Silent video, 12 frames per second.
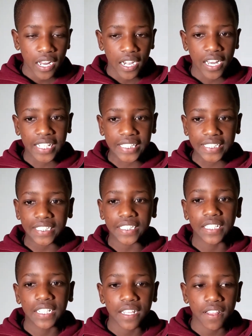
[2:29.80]

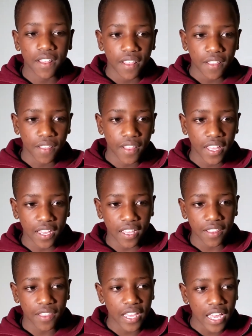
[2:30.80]
Lakes. They,
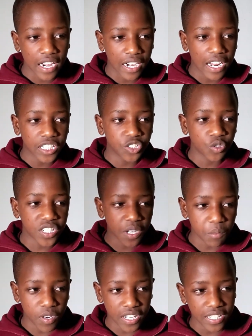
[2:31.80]
they are large water
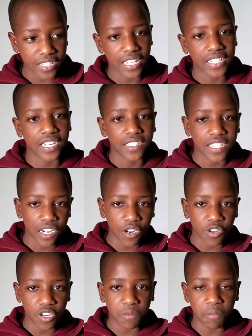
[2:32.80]
bodies that are
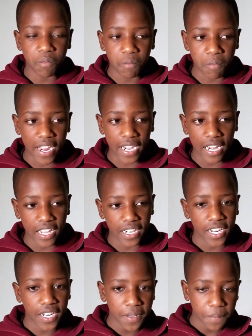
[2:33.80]
surrounded by
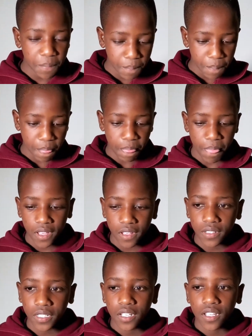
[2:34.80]
land.
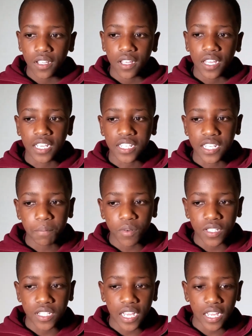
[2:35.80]

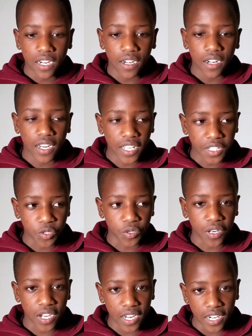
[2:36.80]
Examples are Lake
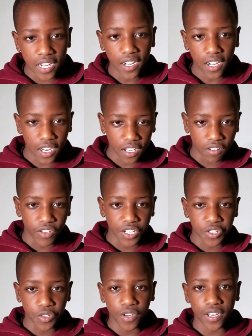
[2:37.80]
Turkana, Lake
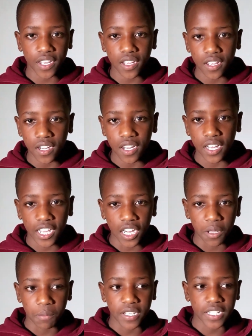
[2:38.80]
Victoria, Lake
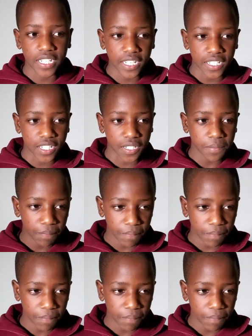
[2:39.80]
Elementaita.